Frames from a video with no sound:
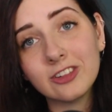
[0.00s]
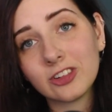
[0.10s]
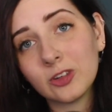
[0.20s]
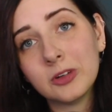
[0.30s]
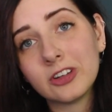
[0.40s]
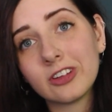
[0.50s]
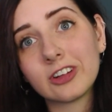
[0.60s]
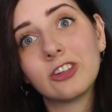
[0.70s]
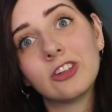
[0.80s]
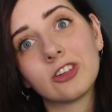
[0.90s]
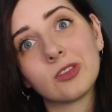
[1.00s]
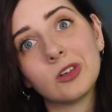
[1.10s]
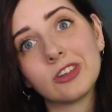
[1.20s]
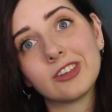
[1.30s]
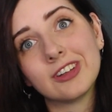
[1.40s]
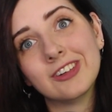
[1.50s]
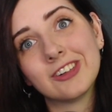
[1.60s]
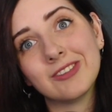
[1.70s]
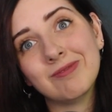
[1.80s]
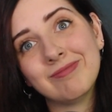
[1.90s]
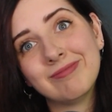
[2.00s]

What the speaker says: It's almost like she just wants attention.